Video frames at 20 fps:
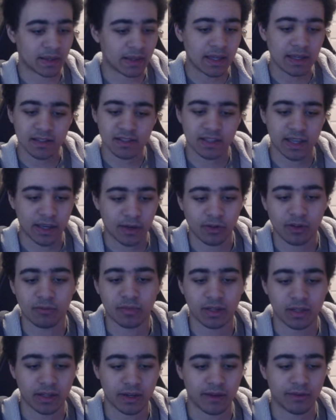They scale
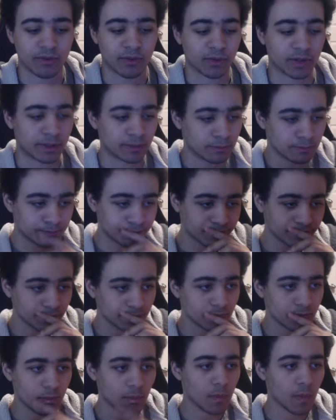completely differently.
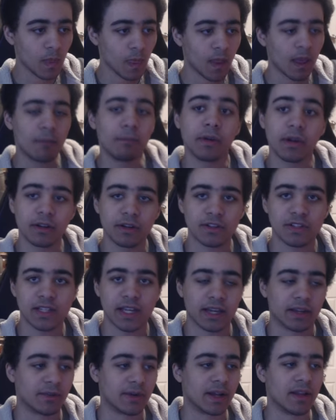But you
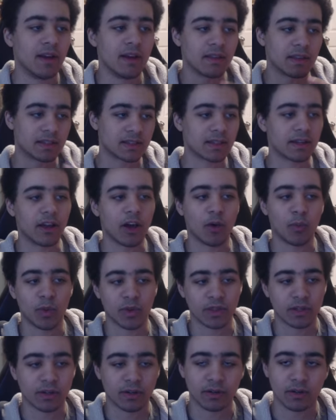understand, right? This is going to help
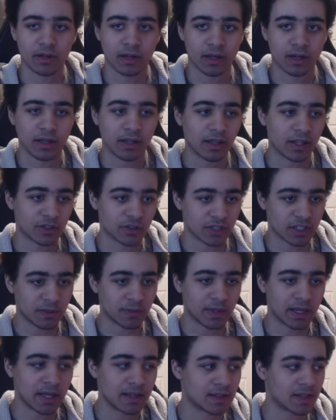with your electric
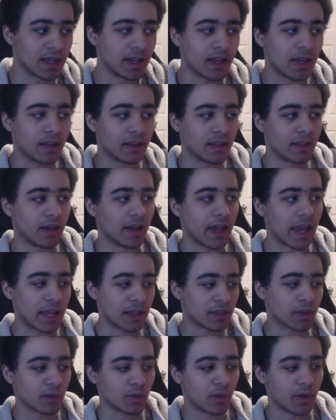DPS. The
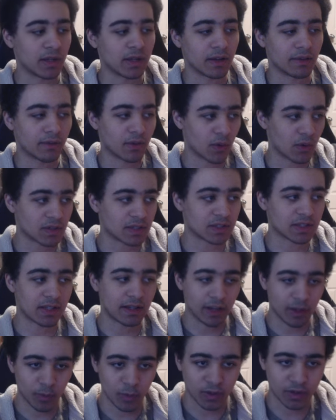Aether one, of course, is going
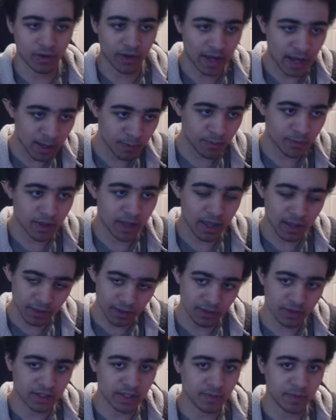to help with your
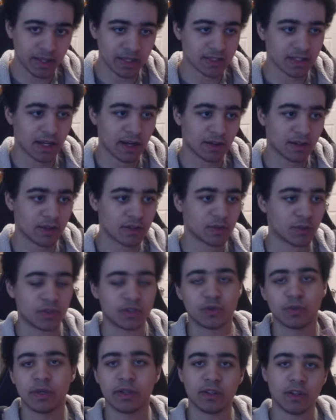Aether DPS characters,
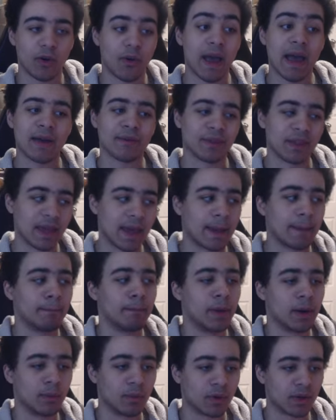which we don't have yet,
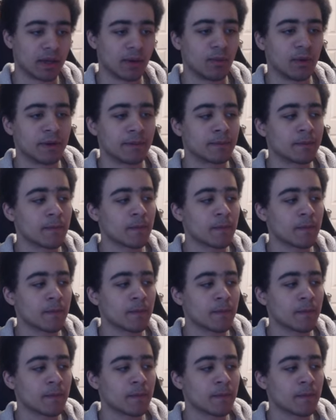but we'll get one.